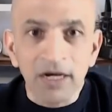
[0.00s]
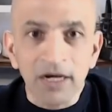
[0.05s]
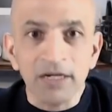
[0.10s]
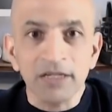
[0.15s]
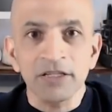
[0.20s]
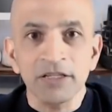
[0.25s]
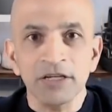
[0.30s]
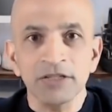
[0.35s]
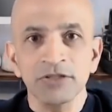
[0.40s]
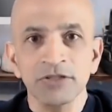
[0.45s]

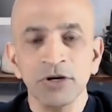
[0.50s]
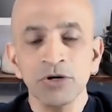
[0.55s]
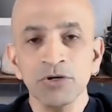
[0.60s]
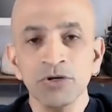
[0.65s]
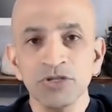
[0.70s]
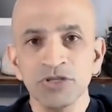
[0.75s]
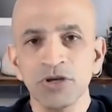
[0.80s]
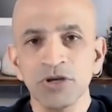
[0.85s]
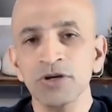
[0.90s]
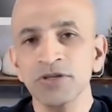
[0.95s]

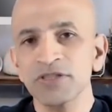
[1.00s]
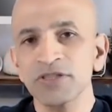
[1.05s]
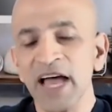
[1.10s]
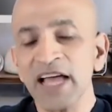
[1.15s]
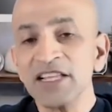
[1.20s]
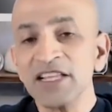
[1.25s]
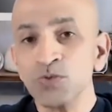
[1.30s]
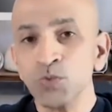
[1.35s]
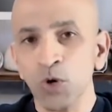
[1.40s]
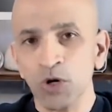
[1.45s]

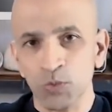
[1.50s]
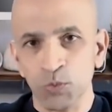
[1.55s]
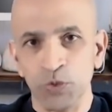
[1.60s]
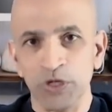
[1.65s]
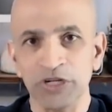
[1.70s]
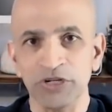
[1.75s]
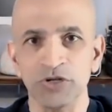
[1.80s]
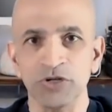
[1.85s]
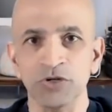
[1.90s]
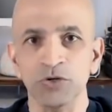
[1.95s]
That's what
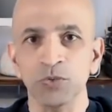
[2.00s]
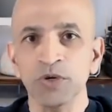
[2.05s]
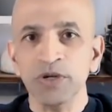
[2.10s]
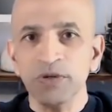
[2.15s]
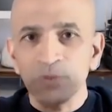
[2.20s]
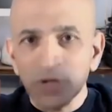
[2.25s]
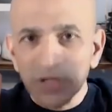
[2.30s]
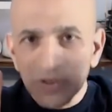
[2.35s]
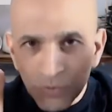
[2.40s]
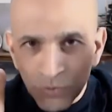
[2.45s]
we do.
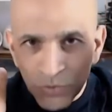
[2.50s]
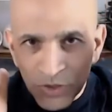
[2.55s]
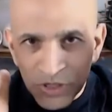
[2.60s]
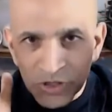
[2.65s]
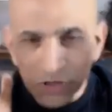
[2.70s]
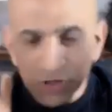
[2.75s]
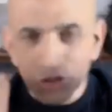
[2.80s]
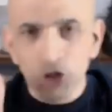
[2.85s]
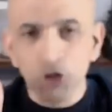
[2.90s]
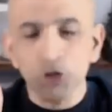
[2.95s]
We
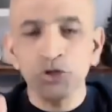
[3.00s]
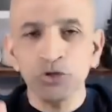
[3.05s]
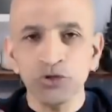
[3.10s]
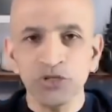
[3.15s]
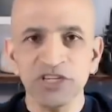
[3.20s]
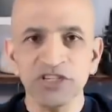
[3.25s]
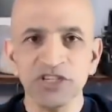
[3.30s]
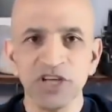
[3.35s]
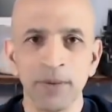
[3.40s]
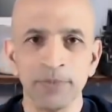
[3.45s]
show you
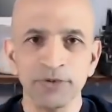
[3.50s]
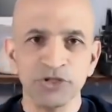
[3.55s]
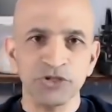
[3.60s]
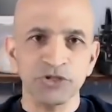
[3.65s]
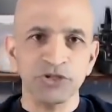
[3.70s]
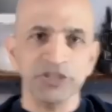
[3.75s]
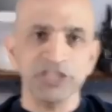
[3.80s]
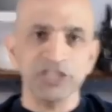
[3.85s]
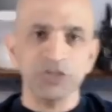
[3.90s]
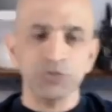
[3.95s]
these
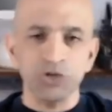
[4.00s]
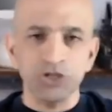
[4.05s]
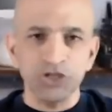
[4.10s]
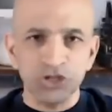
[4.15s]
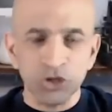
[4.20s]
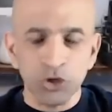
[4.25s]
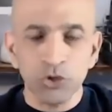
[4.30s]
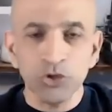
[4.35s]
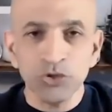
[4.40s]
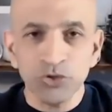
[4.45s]
opportunities. We
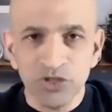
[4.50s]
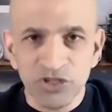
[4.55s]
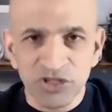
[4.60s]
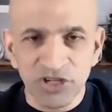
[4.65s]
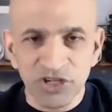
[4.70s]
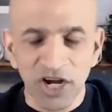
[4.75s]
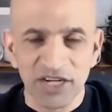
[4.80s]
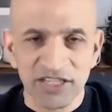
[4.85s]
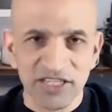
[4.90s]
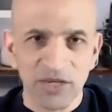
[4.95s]
show you the
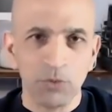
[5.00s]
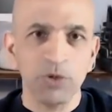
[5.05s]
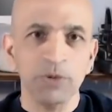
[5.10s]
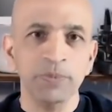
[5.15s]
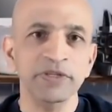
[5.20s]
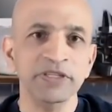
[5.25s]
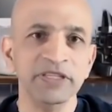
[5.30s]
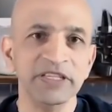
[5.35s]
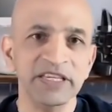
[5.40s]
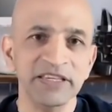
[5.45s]
stocks that we
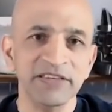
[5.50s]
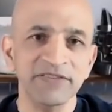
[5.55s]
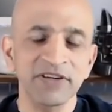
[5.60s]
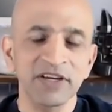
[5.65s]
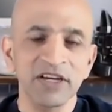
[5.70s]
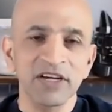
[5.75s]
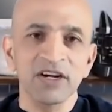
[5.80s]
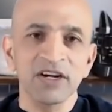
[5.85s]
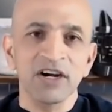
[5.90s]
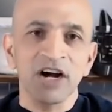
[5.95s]

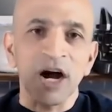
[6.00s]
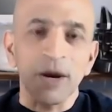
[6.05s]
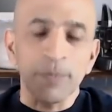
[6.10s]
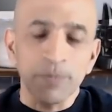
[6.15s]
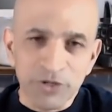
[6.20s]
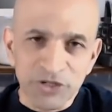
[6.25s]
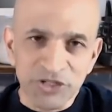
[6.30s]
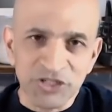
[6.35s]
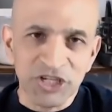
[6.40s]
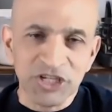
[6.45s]
believe are
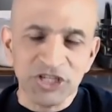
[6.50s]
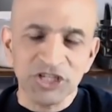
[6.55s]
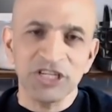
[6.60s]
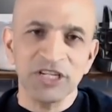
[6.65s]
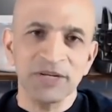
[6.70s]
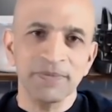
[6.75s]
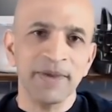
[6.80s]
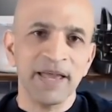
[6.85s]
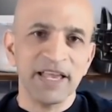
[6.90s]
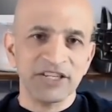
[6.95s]

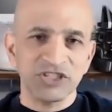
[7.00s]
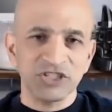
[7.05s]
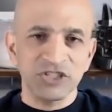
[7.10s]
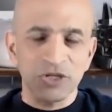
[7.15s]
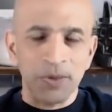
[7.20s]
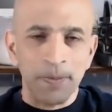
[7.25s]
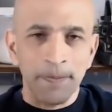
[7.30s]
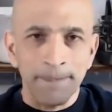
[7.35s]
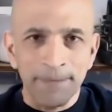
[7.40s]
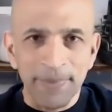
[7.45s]
positioned best
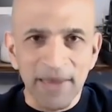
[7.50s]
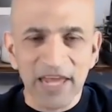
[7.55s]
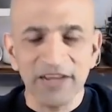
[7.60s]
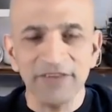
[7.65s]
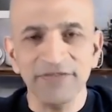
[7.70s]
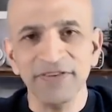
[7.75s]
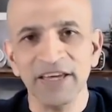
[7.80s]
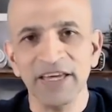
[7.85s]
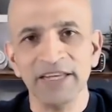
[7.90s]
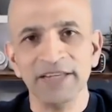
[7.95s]
to
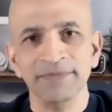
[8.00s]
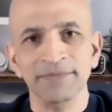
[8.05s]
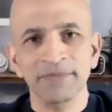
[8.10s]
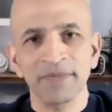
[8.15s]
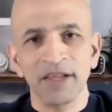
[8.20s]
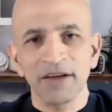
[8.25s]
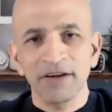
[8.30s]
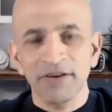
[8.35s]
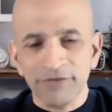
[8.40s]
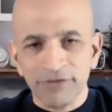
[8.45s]
benefit
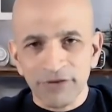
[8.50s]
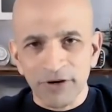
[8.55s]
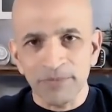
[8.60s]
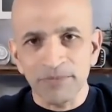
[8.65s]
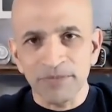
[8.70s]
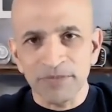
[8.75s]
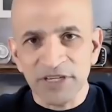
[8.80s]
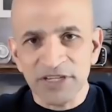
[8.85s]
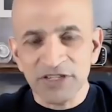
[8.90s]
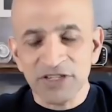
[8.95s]

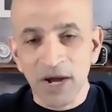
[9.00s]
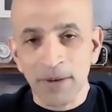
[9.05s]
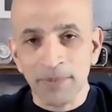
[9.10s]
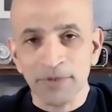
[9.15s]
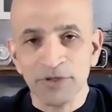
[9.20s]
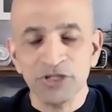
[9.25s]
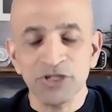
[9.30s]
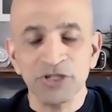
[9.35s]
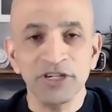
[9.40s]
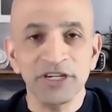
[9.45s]
from these
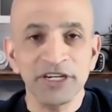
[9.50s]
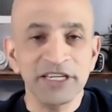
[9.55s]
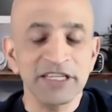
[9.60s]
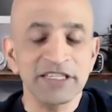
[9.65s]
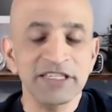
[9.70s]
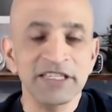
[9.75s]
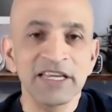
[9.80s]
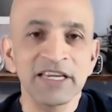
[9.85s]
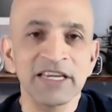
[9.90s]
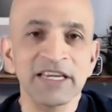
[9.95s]

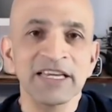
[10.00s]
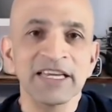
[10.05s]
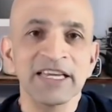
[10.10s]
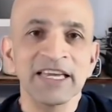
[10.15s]
opportunities.